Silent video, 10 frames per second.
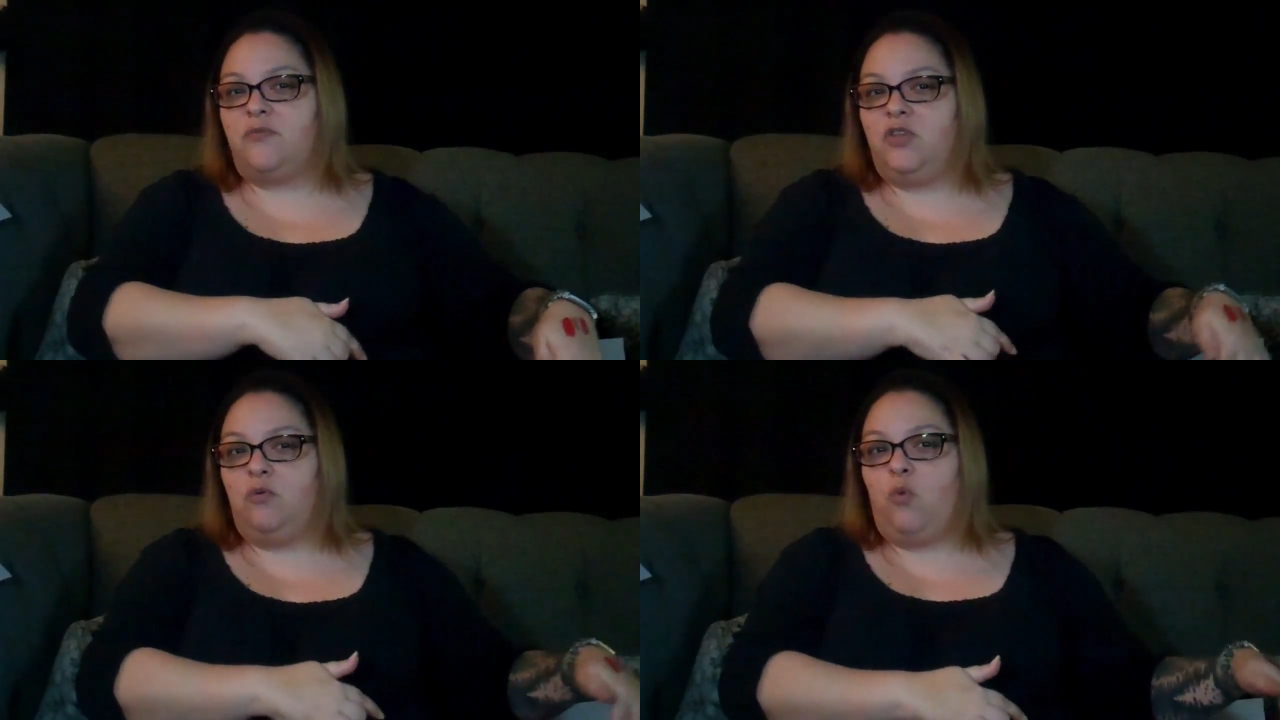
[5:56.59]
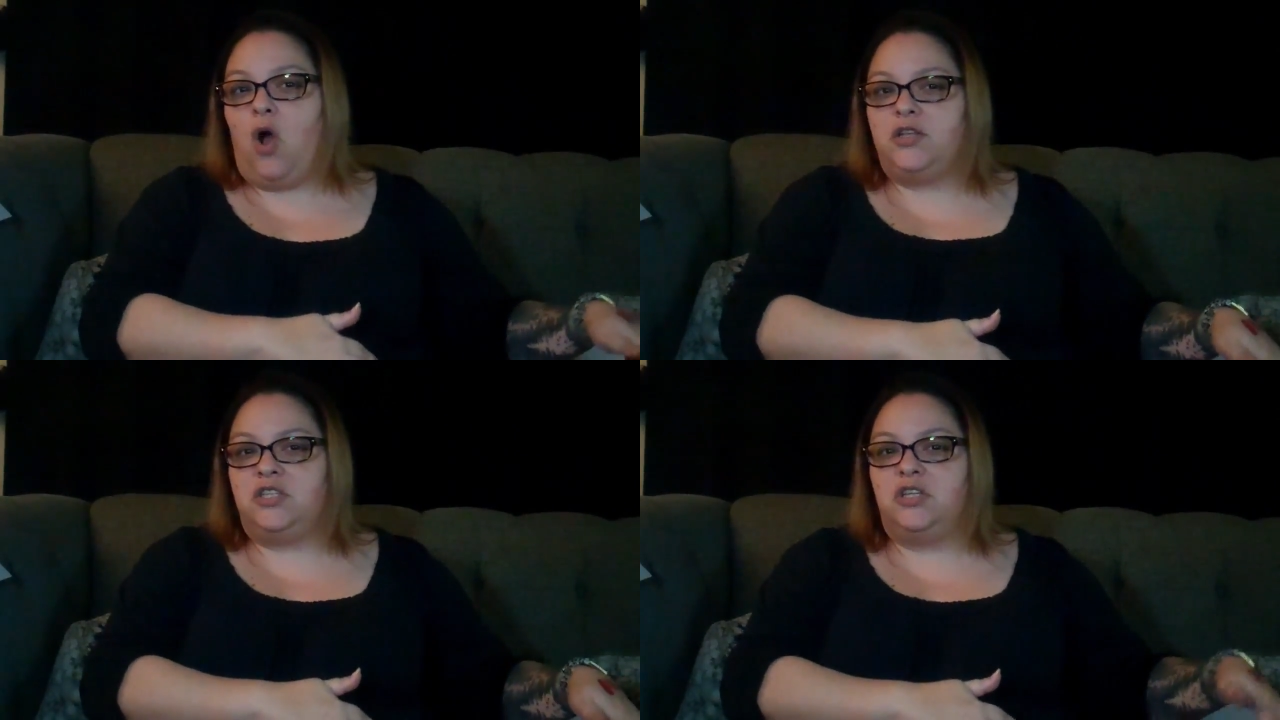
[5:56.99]
If you
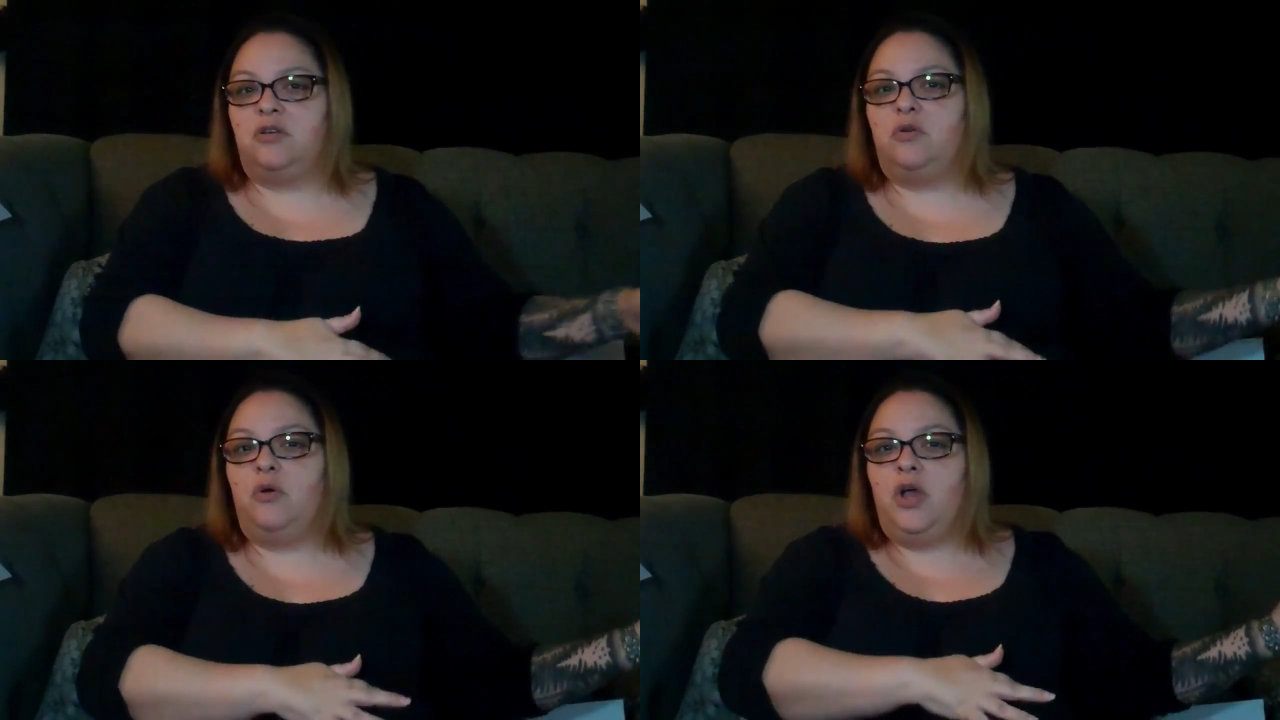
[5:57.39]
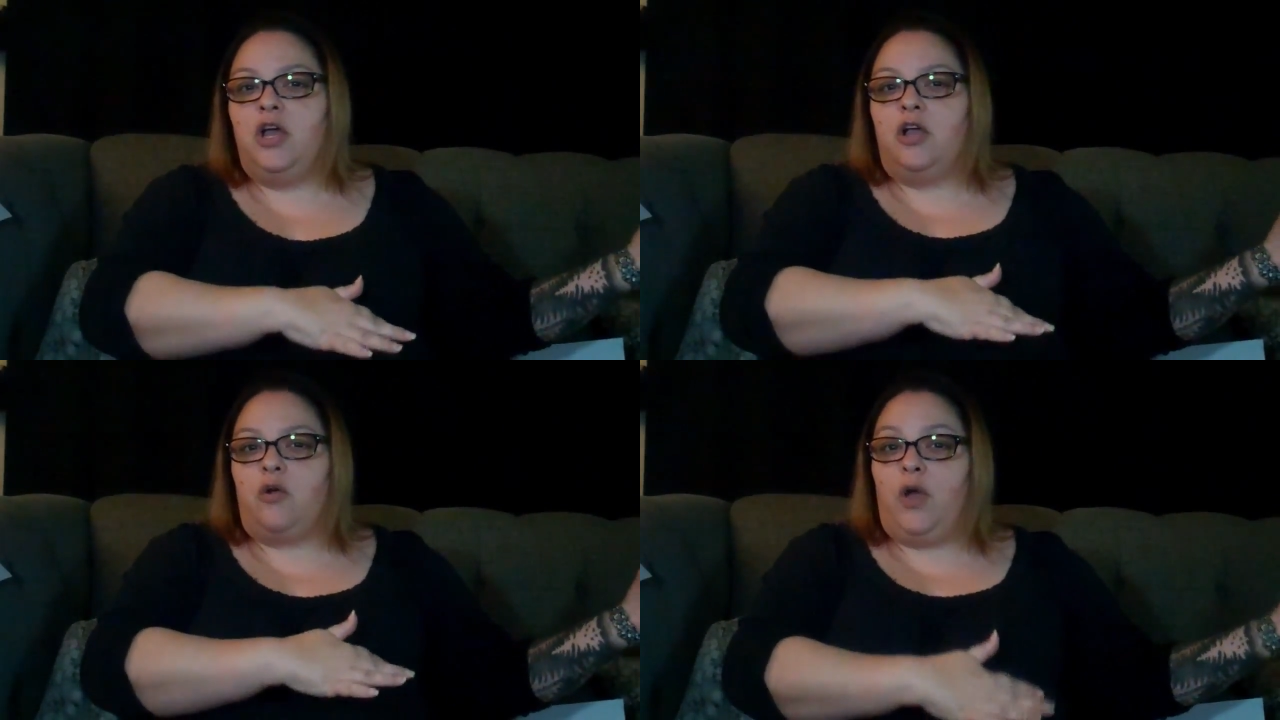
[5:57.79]
want to
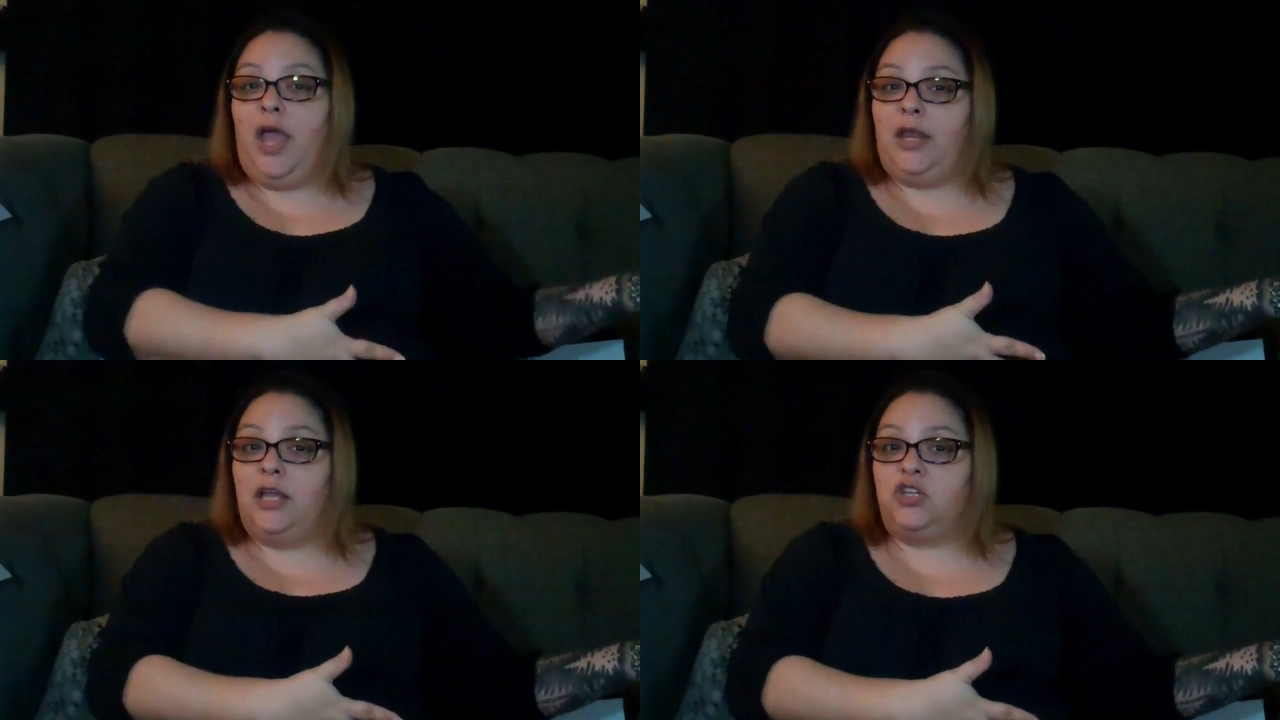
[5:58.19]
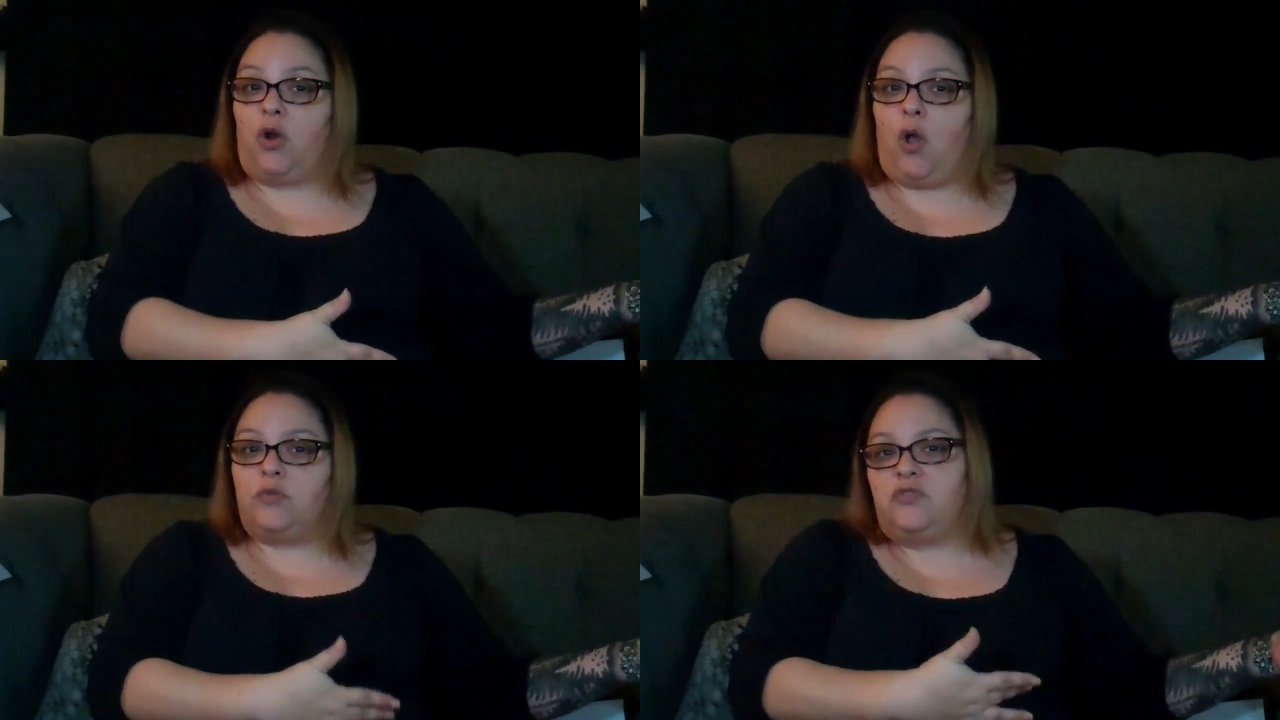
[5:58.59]
go ahead and get your
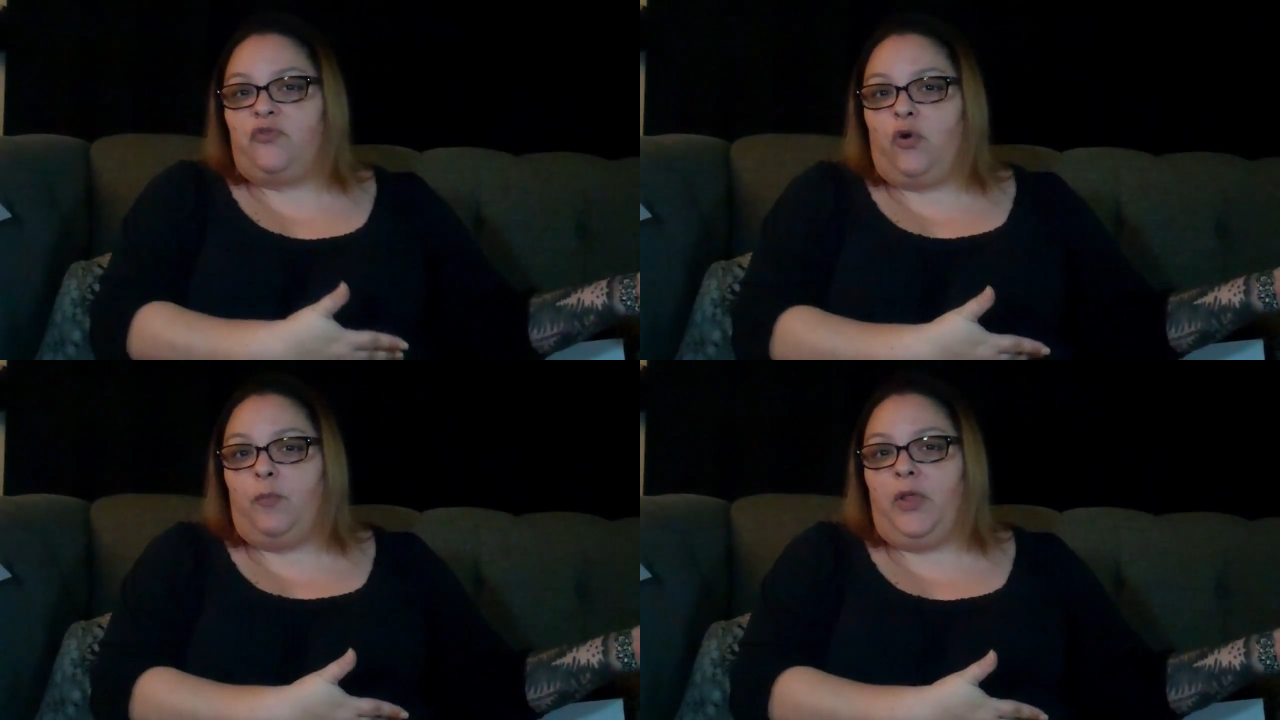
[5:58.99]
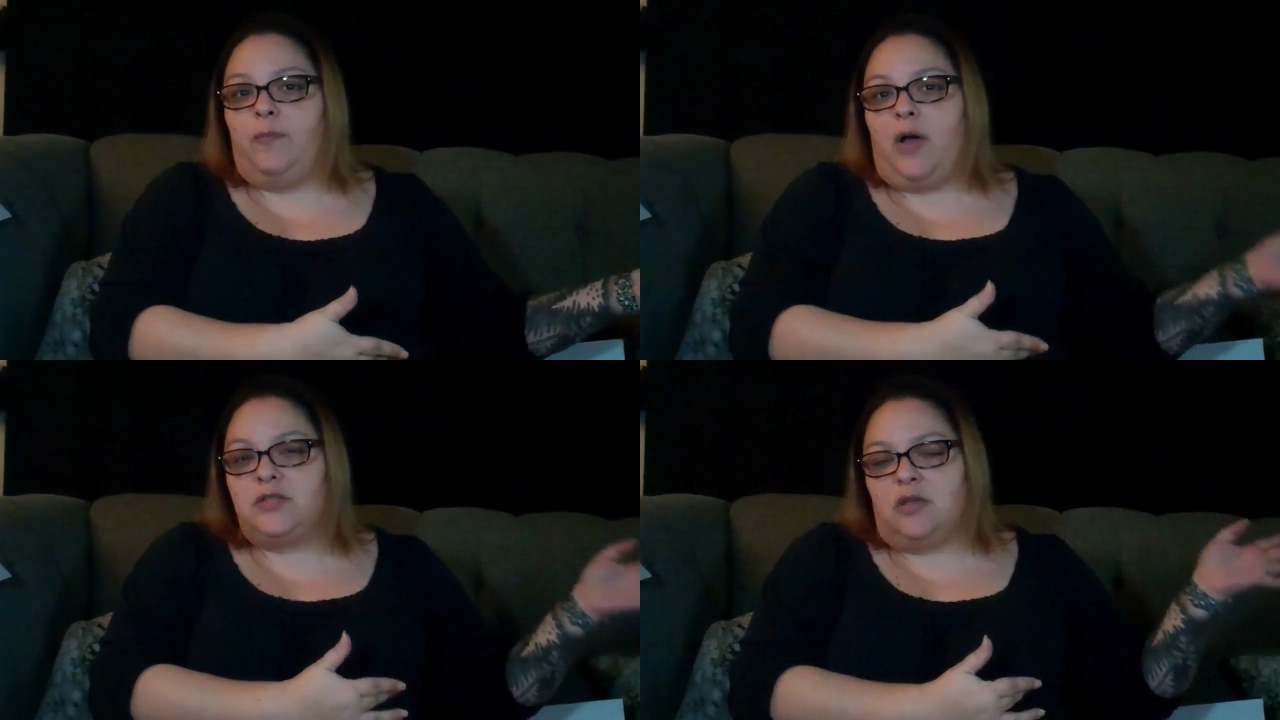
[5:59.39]
own Sephora Play box,